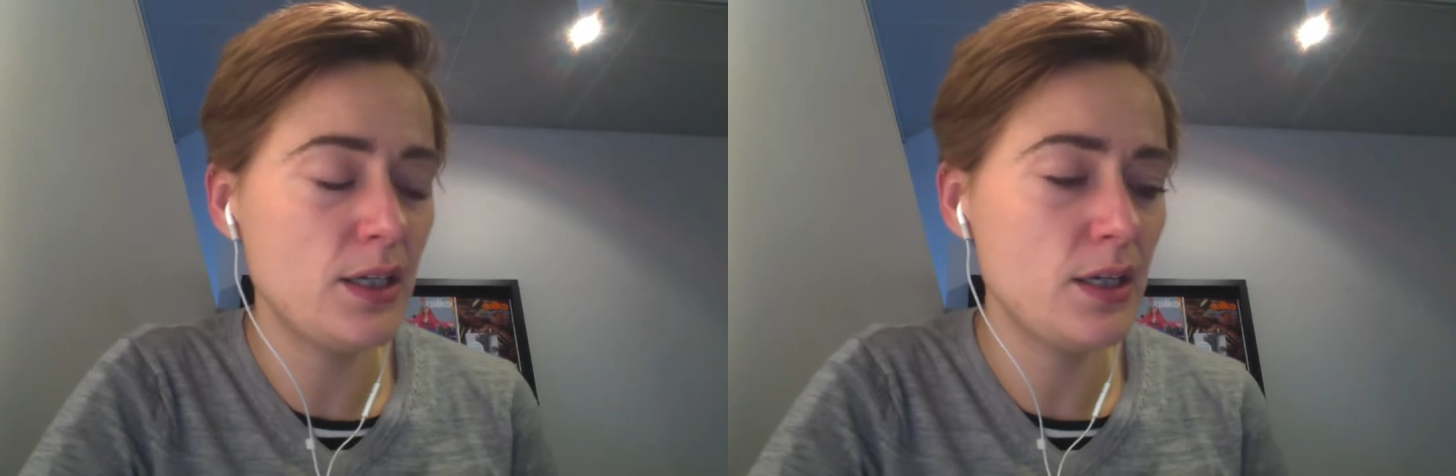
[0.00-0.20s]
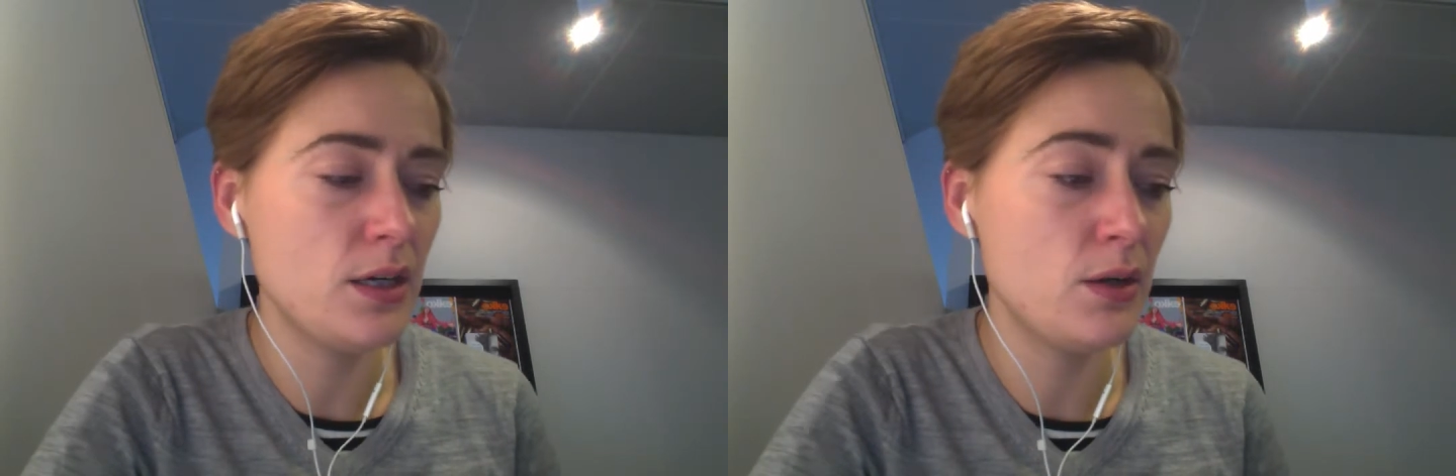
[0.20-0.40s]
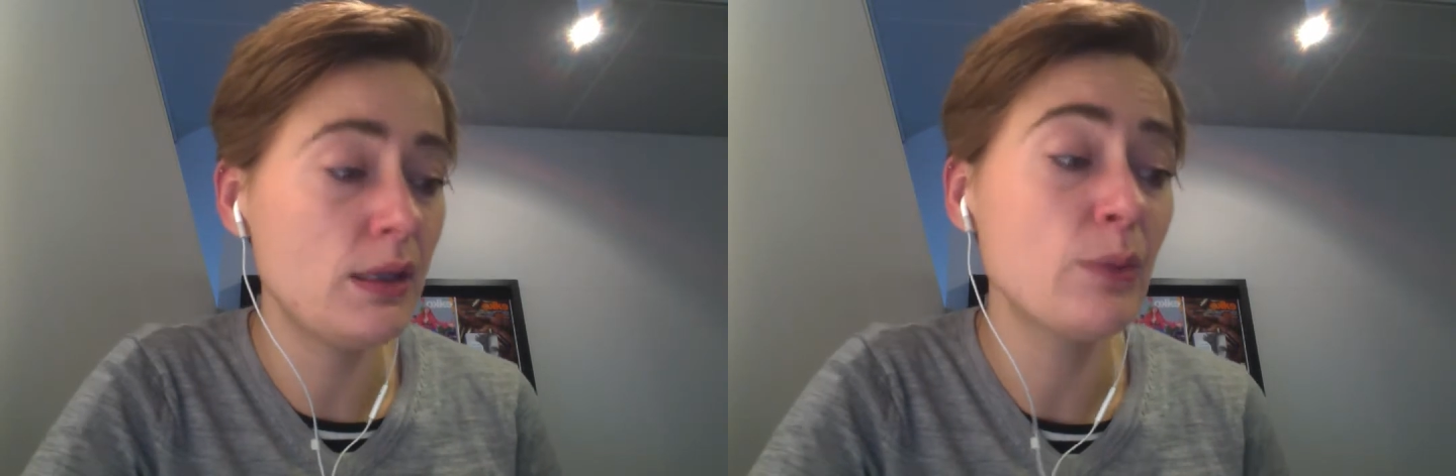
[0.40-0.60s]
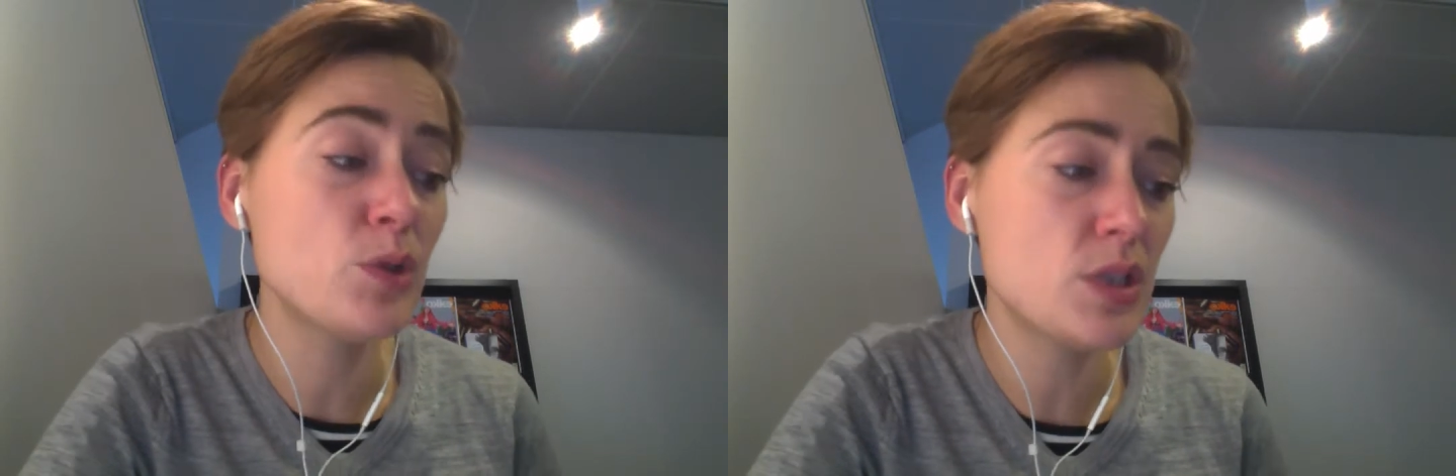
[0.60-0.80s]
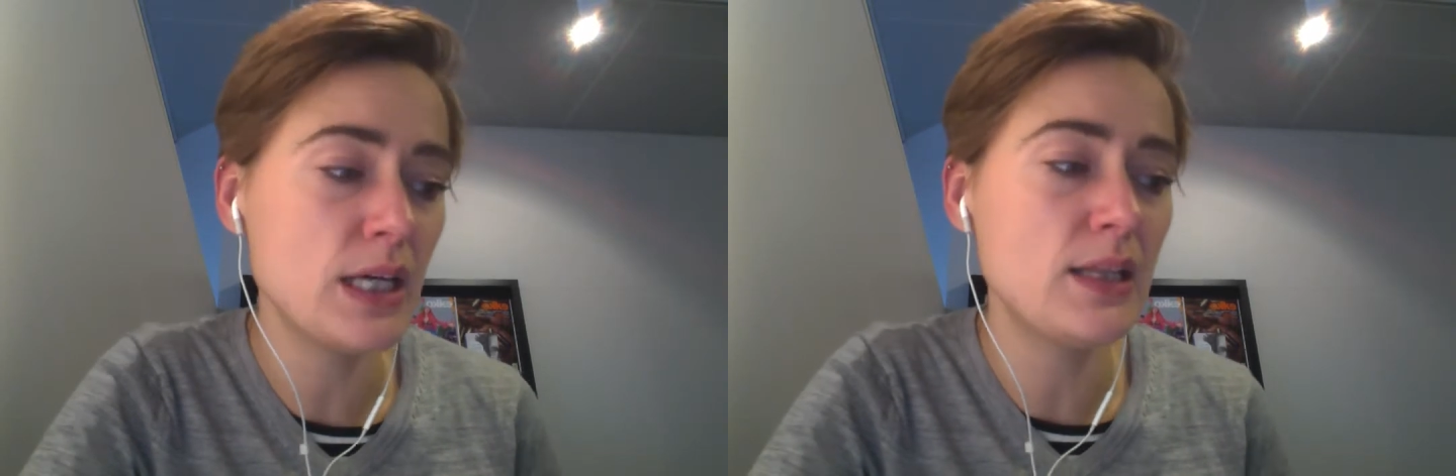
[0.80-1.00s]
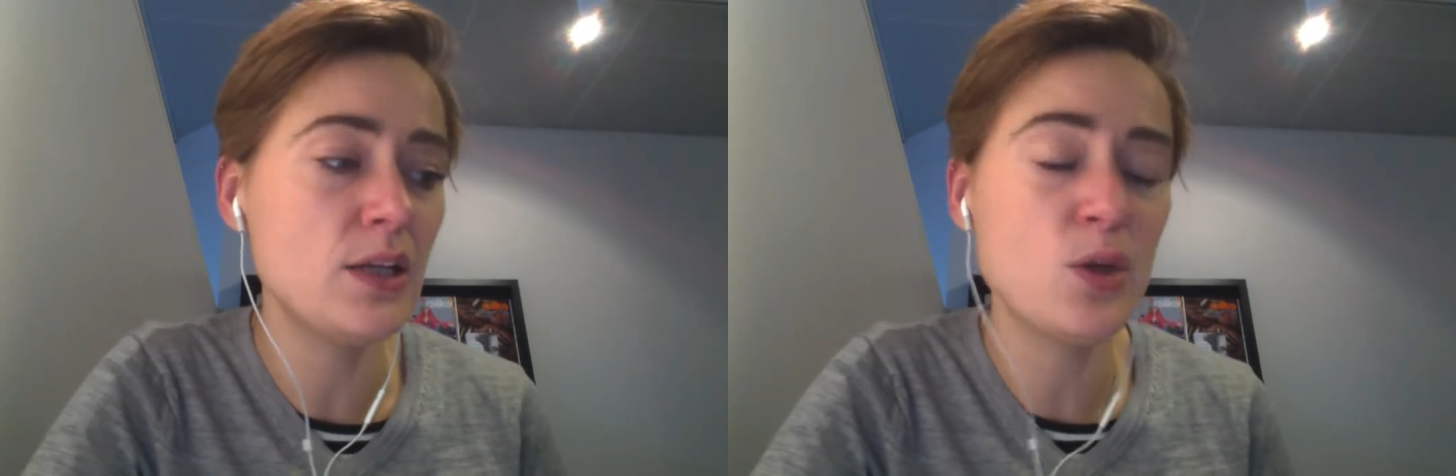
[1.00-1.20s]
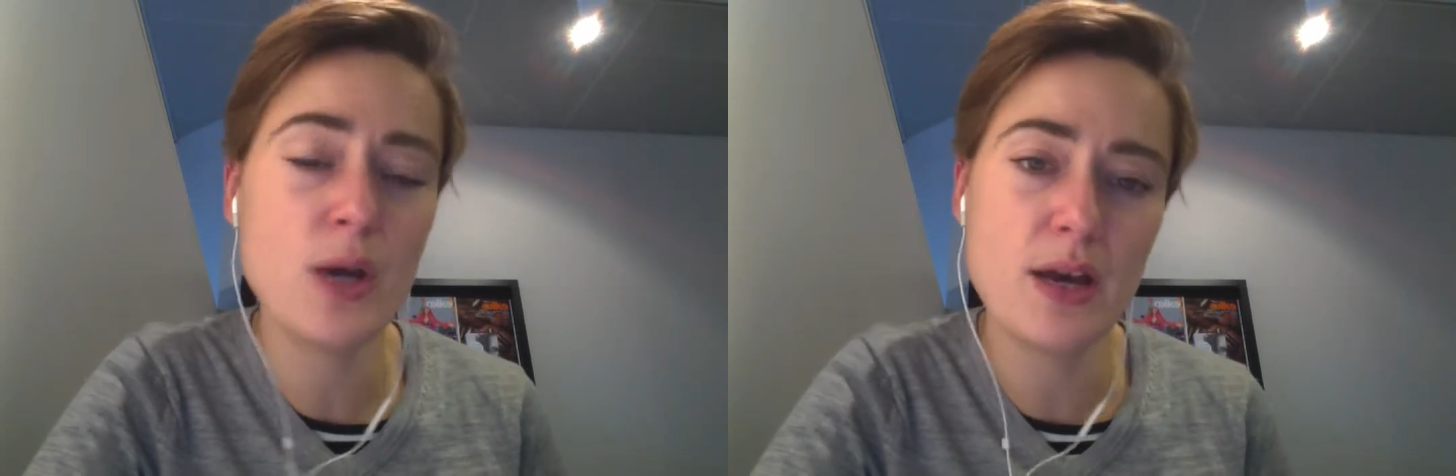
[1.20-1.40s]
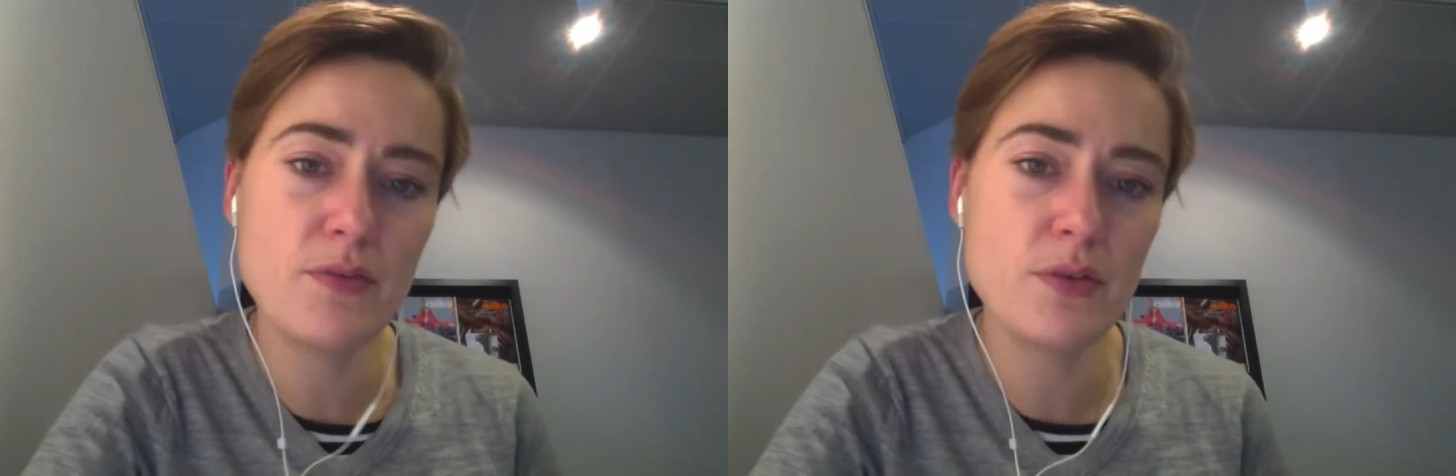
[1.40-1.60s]
or I would say that you
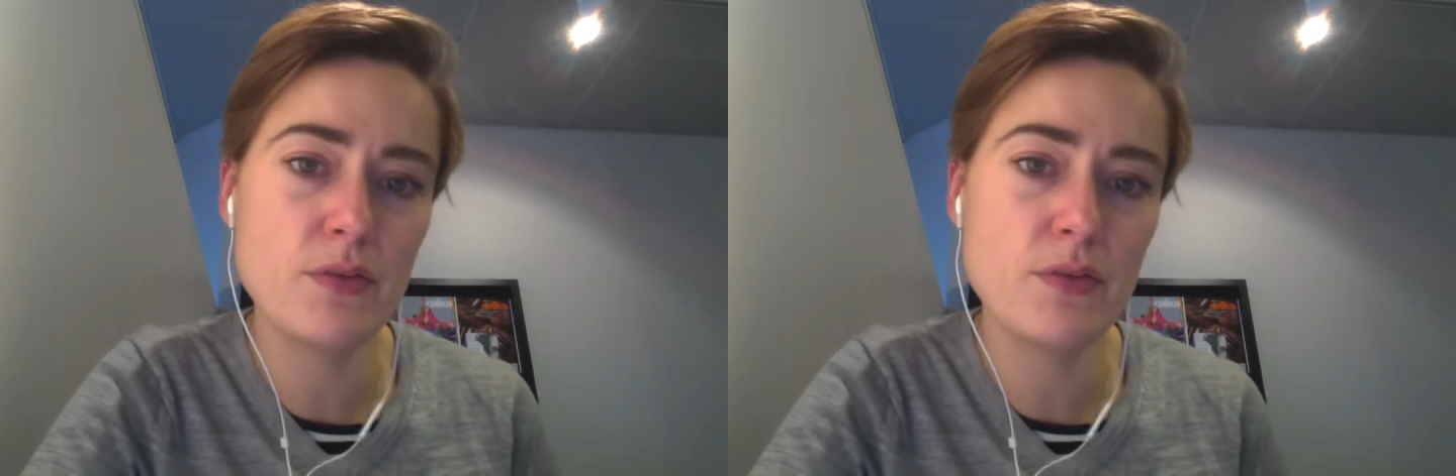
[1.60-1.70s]
have